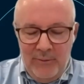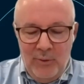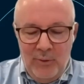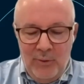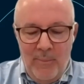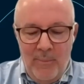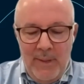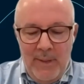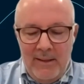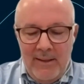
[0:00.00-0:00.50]

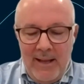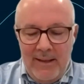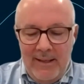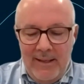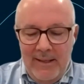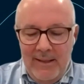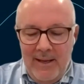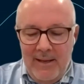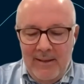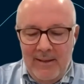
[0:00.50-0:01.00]
Thank you for your
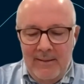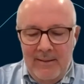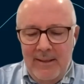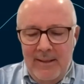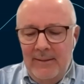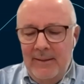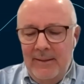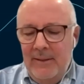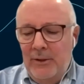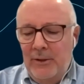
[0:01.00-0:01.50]

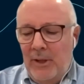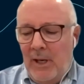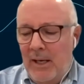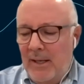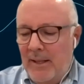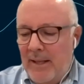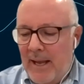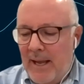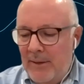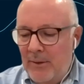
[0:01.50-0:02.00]
question.
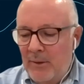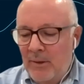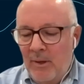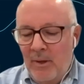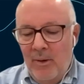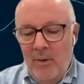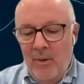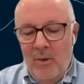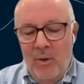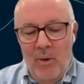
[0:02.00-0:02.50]

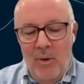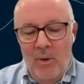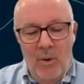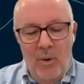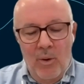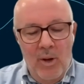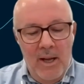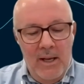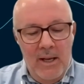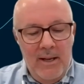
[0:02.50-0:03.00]
Let me talk
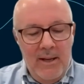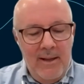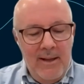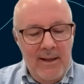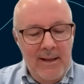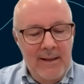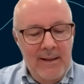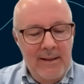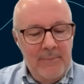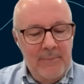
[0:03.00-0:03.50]
about
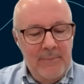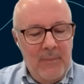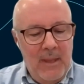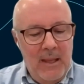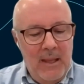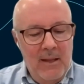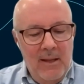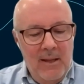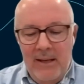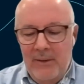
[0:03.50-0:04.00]

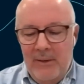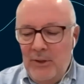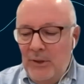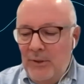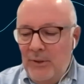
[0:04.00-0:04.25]
DLR.